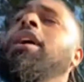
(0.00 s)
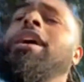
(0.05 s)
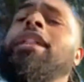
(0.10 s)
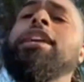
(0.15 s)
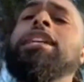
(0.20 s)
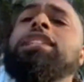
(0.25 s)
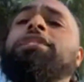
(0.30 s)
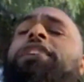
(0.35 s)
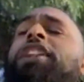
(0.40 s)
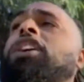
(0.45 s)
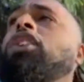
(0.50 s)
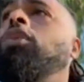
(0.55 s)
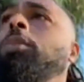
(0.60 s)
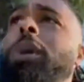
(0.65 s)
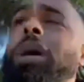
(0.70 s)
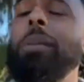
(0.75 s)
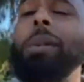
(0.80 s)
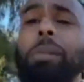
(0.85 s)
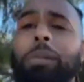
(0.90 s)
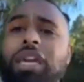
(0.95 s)
This video will be
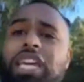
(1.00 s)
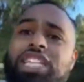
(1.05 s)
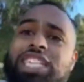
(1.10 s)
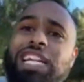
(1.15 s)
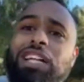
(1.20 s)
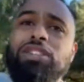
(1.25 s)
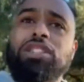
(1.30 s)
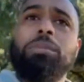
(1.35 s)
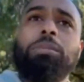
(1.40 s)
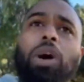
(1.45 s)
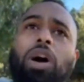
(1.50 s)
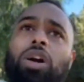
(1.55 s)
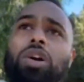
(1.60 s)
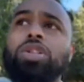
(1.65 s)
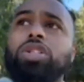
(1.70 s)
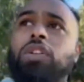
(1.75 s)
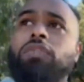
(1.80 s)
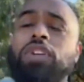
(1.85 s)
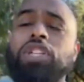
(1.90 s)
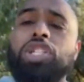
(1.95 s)
on my main channel tomorrow,
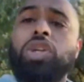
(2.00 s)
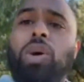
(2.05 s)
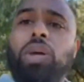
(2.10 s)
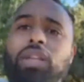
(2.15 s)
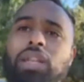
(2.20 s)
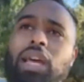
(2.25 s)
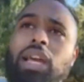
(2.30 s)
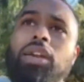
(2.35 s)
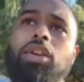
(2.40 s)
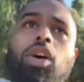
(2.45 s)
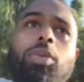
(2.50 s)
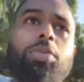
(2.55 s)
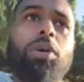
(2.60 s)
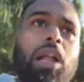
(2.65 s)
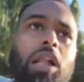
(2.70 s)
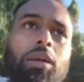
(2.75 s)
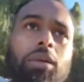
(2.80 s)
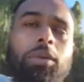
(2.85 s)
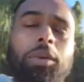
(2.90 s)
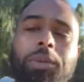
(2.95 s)
so if you join late, no
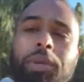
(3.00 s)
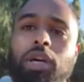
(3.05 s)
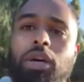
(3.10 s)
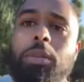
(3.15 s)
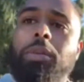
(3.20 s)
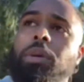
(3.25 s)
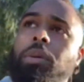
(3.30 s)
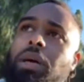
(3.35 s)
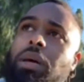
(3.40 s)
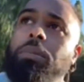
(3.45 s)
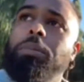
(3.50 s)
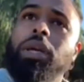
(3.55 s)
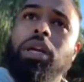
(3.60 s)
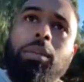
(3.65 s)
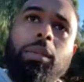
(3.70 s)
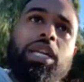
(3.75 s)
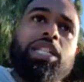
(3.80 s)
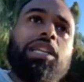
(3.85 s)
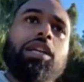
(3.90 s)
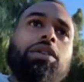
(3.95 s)
problem. It'll be, be on
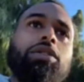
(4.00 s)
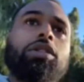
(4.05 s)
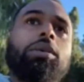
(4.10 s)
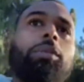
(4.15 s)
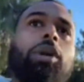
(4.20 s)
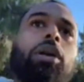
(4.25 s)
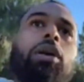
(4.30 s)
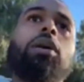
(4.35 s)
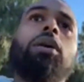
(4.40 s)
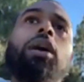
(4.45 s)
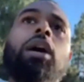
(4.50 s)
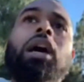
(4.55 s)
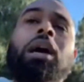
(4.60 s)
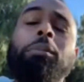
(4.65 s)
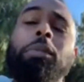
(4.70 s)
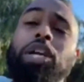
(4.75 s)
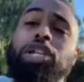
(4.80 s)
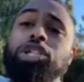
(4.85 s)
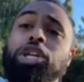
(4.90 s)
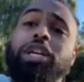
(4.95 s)
my channel tomorrow.
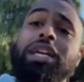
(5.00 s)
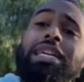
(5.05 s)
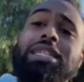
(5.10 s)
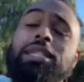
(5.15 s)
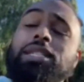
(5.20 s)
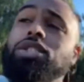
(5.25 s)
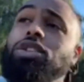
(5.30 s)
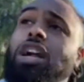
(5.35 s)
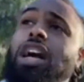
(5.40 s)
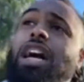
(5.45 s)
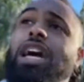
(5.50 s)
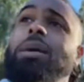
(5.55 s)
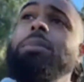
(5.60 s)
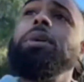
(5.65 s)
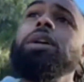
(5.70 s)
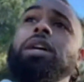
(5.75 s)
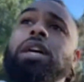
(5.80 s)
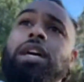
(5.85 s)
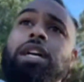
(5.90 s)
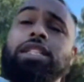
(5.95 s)
Make sure you guys subscribe
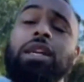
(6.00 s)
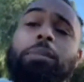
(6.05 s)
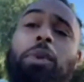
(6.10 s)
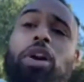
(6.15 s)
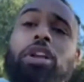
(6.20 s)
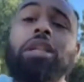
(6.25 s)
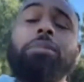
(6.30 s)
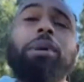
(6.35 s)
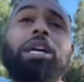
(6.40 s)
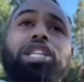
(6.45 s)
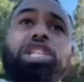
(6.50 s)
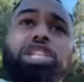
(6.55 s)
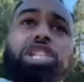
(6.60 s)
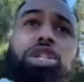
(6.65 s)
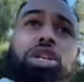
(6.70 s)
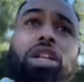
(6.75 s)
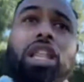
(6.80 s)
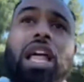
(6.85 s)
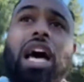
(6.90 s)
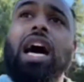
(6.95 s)
to Marc the
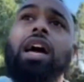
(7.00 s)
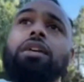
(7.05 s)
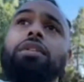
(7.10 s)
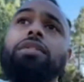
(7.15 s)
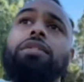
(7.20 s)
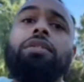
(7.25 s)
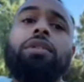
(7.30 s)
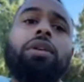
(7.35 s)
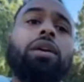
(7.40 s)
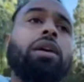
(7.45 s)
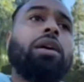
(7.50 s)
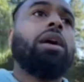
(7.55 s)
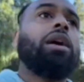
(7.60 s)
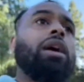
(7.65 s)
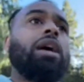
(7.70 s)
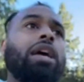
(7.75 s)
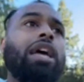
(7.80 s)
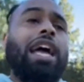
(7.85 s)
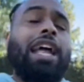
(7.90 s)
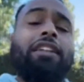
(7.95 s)
Messenger Live.
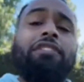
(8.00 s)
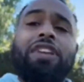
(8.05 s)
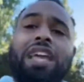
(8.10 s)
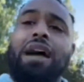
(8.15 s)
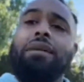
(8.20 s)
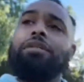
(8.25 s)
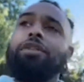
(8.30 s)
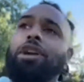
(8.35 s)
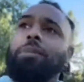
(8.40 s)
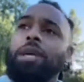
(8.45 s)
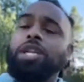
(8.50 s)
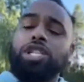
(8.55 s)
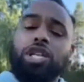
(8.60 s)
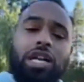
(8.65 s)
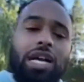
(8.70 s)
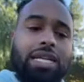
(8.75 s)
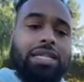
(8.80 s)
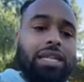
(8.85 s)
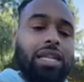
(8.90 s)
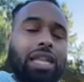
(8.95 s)
And if you haven't already, make sure you
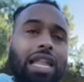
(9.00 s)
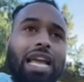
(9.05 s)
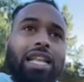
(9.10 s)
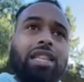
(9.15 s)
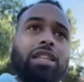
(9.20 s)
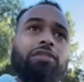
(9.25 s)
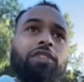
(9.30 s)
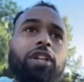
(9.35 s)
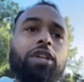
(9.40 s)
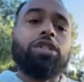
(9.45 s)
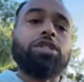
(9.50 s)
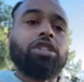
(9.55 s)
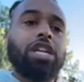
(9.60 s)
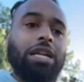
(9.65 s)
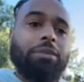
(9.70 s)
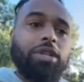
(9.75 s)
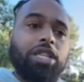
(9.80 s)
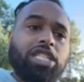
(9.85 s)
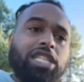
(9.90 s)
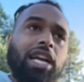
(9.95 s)
guys like the video,
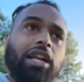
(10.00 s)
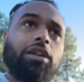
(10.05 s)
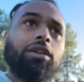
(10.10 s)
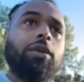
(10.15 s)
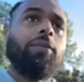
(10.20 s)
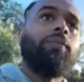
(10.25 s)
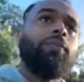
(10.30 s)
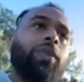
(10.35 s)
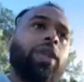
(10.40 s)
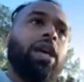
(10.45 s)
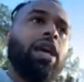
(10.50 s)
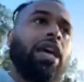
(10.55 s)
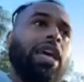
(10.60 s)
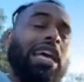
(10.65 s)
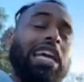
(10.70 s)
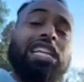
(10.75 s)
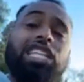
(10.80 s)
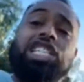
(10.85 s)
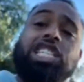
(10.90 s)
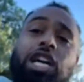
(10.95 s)
subscribe to the channel,
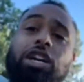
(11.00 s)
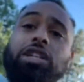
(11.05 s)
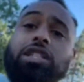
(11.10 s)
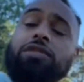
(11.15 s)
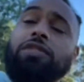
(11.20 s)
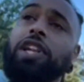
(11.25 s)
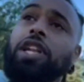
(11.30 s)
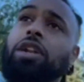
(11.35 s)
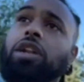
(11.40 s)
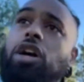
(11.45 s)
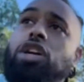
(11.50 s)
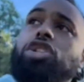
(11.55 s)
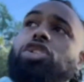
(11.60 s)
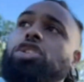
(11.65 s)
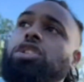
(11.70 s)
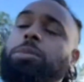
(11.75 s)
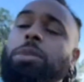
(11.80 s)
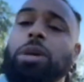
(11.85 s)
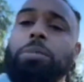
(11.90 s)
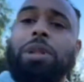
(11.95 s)
and share this video on all
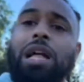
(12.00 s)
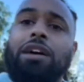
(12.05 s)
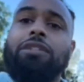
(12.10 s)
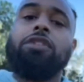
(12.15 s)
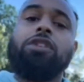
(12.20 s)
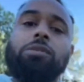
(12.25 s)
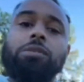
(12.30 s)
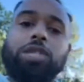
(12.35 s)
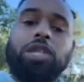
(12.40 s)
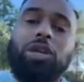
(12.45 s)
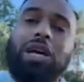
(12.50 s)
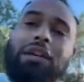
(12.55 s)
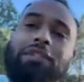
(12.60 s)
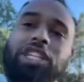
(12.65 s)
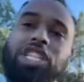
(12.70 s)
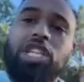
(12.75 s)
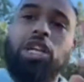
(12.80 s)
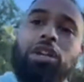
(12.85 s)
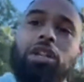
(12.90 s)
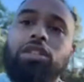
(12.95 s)
social media platforms. You don't have to
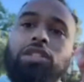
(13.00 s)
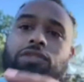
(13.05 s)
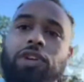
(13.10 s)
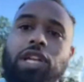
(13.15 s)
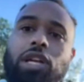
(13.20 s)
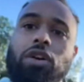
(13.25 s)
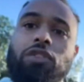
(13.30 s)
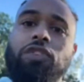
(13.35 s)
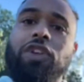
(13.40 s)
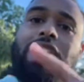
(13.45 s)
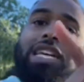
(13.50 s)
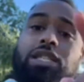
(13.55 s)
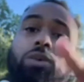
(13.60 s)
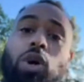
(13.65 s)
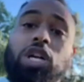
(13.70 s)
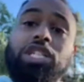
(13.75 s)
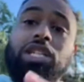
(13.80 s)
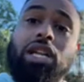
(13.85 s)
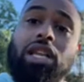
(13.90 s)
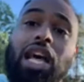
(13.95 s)
share this video if you guys are
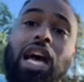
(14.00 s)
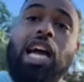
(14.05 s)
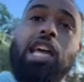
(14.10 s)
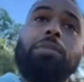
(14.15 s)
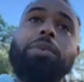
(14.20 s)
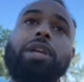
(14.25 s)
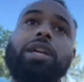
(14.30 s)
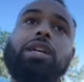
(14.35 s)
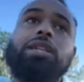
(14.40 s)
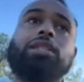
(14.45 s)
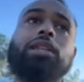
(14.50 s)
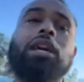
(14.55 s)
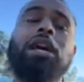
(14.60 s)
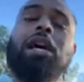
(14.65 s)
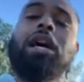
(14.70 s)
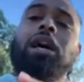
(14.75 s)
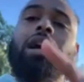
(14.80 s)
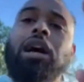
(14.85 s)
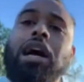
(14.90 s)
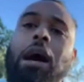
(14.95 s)
watching it live because
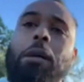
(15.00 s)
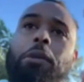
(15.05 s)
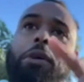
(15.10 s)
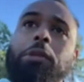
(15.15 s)
I'm gonna